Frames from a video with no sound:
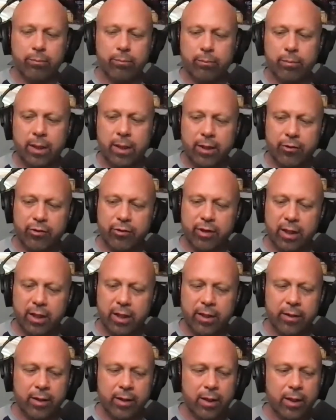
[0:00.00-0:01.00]
my
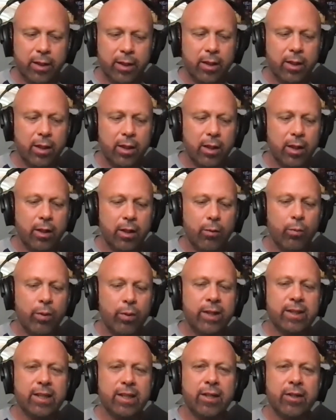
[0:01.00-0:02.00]
side,
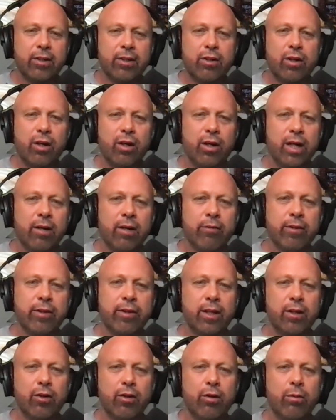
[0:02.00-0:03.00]
we tend to call
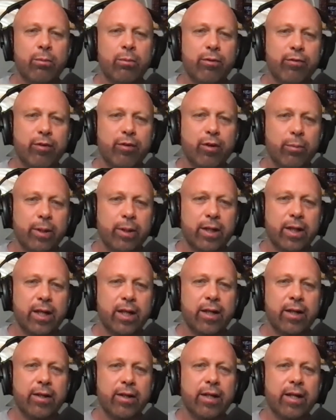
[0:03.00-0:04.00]
everything homophobic
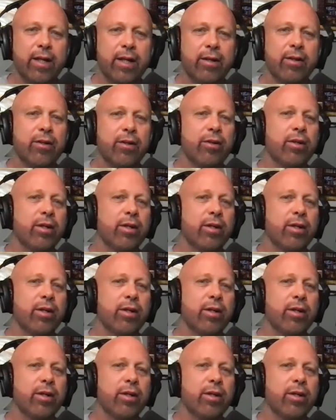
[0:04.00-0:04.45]
and that